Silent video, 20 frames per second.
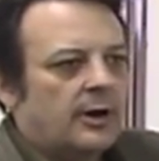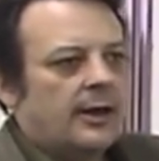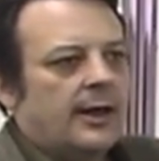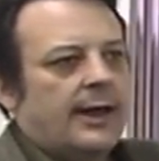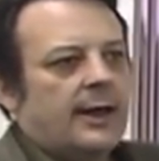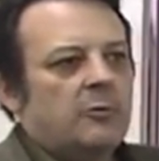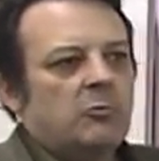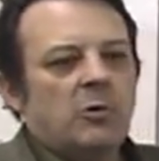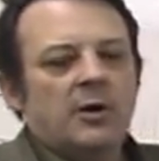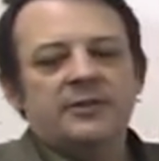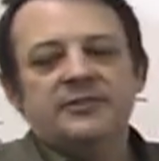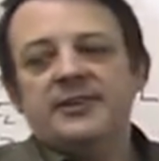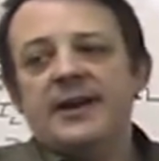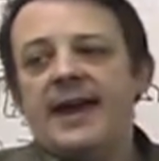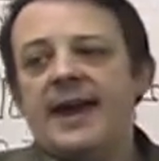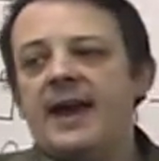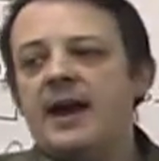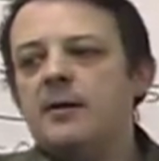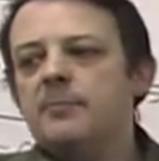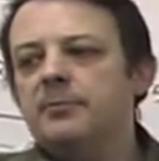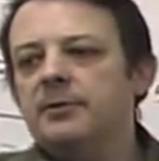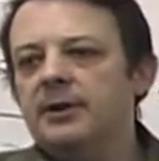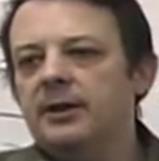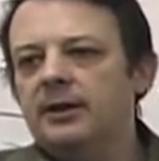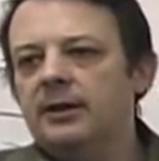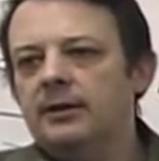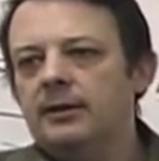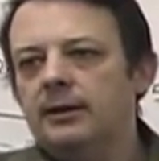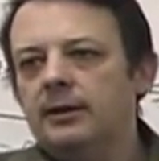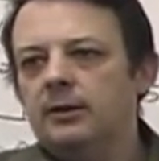and what's
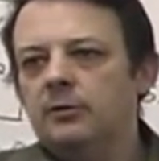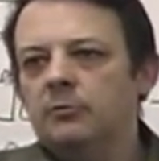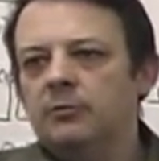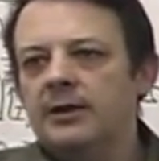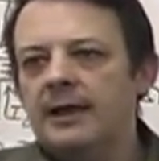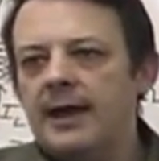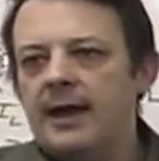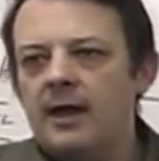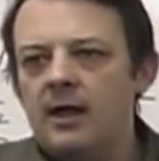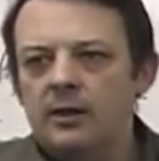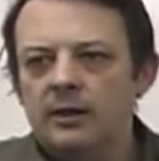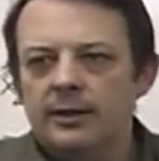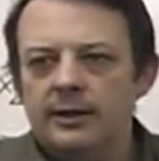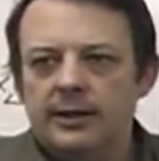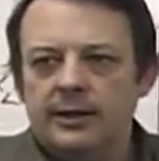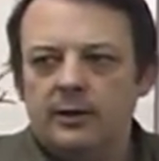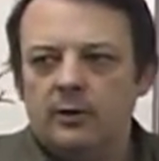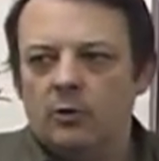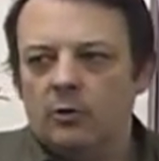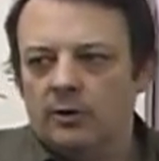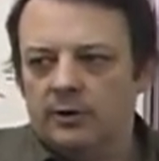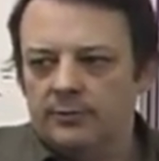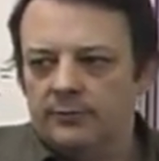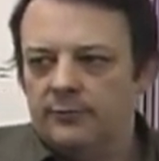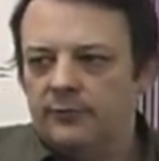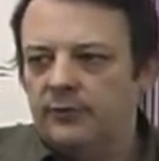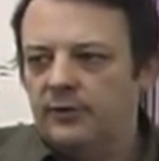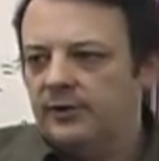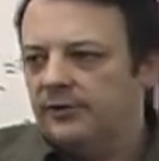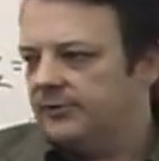happening in reality or in
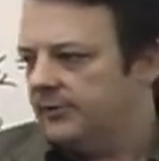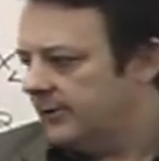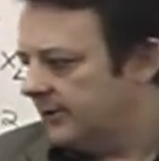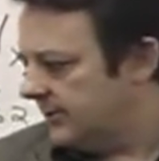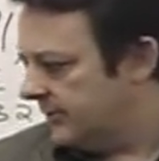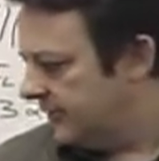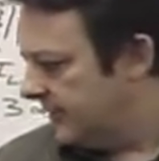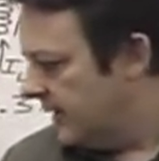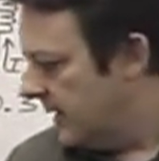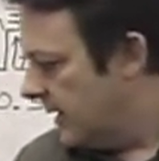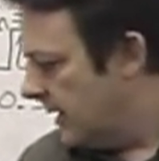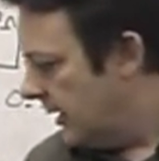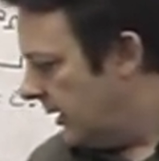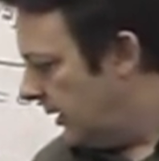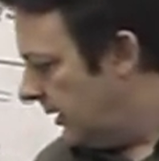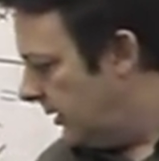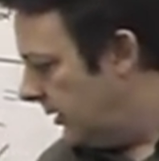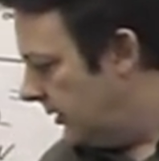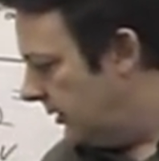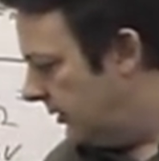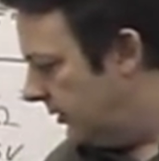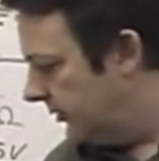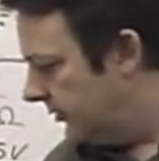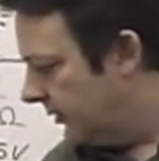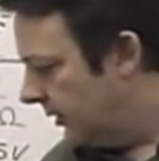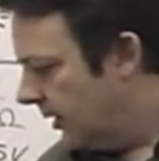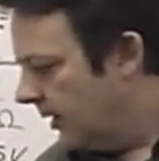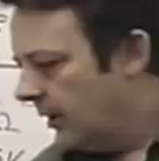physics is